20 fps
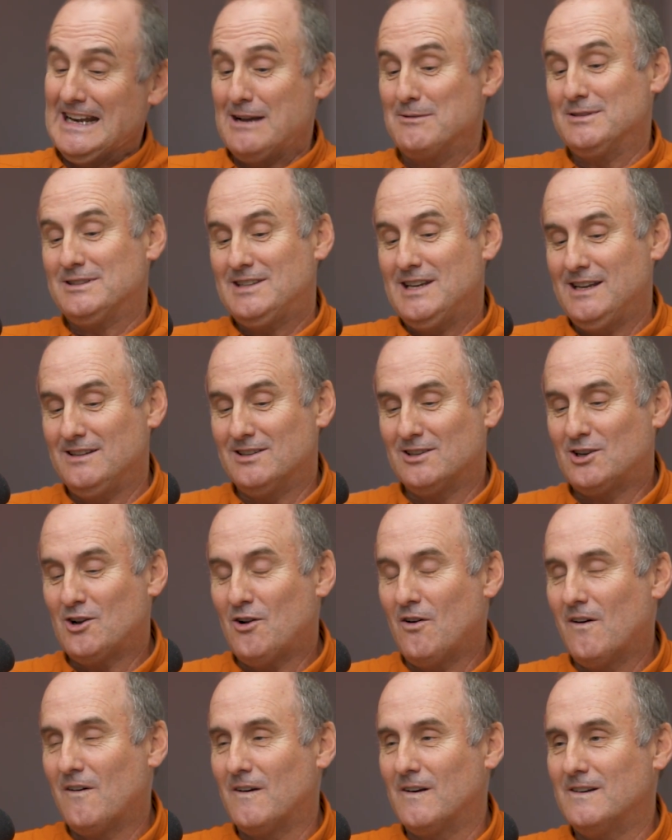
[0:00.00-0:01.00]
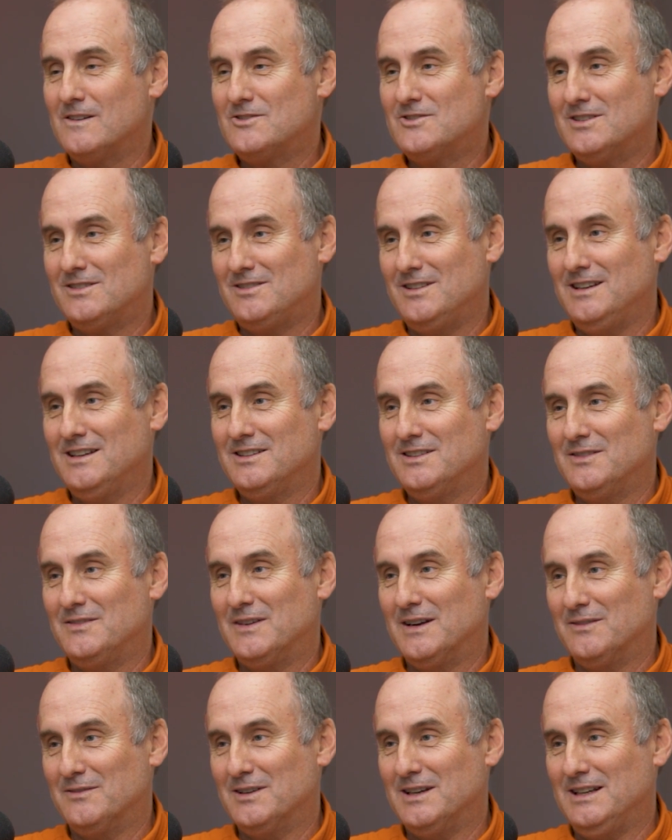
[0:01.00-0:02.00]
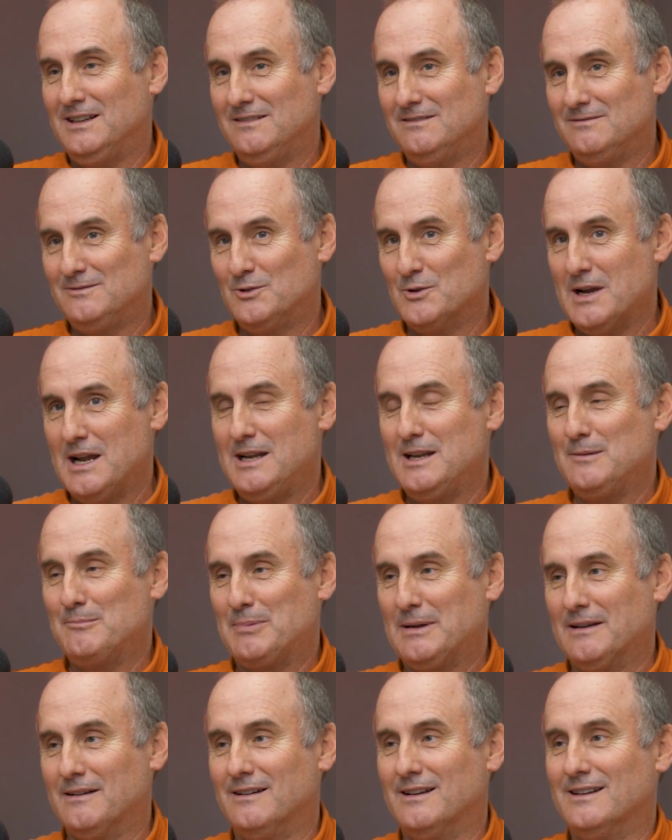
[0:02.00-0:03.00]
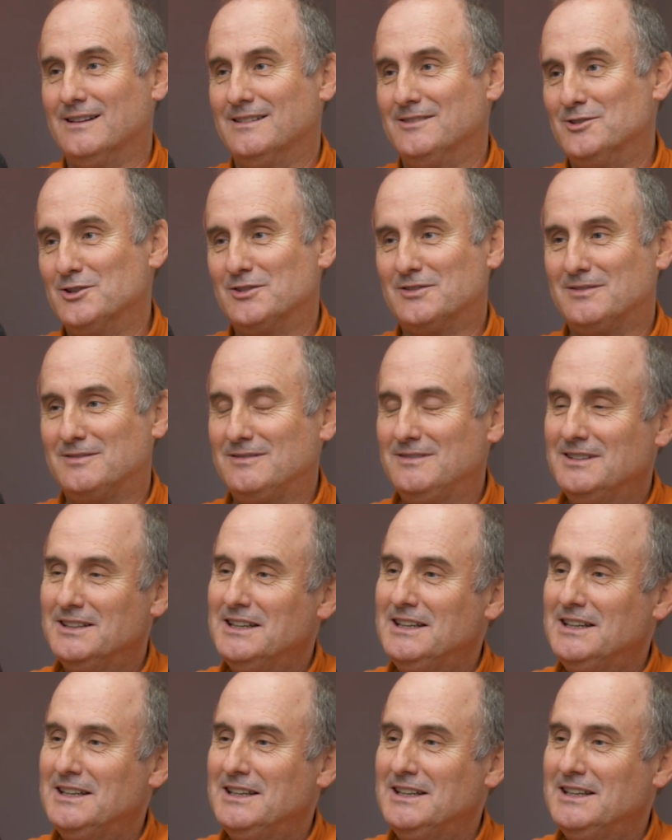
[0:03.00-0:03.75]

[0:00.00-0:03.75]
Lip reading: And I would take the cards at the end of every grading period and just,